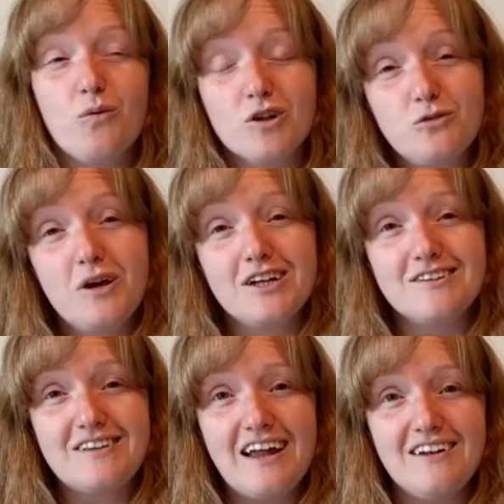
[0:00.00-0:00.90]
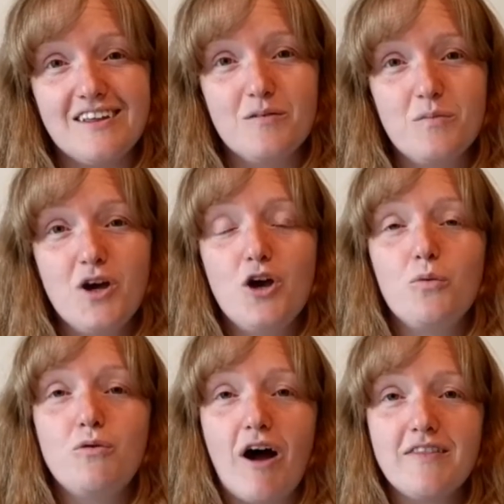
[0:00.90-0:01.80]
Once we understand them,
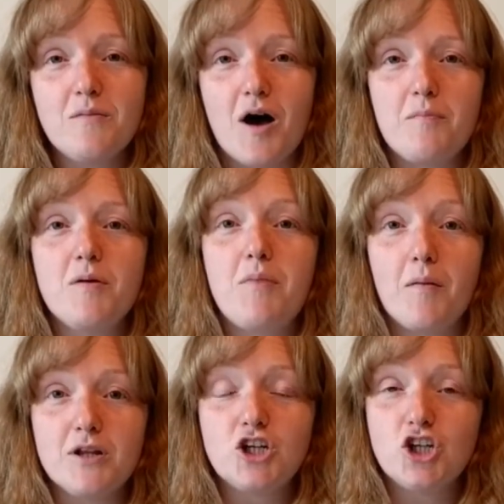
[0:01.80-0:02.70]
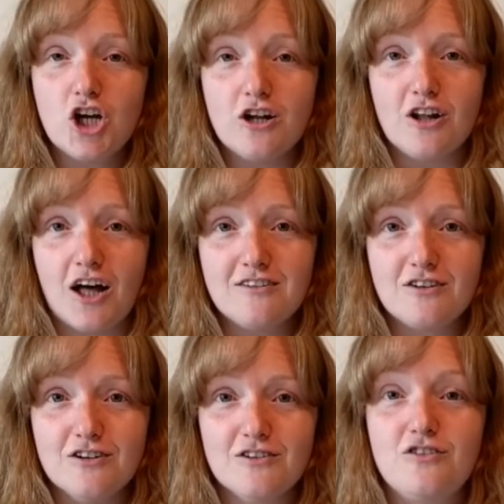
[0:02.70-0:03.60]
we write them up and publish a journal
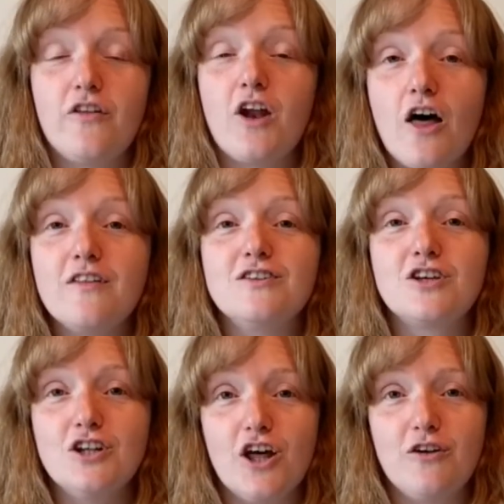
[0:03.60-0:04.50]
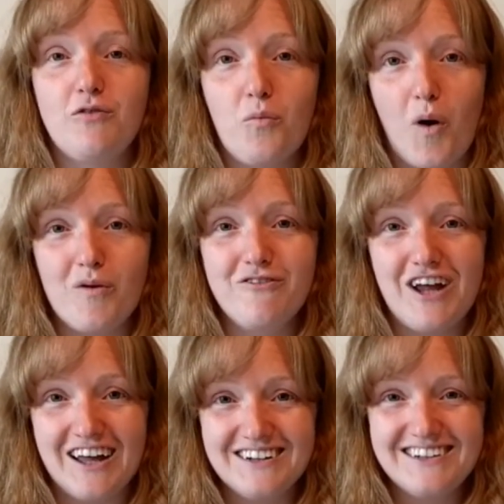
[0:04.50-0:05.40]
article so that others can learn from what we've
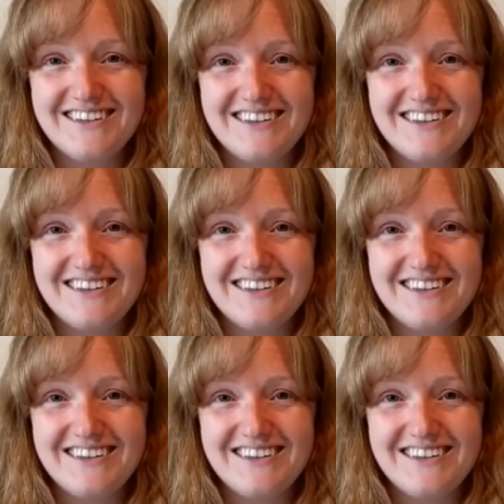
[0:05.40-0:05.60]
done.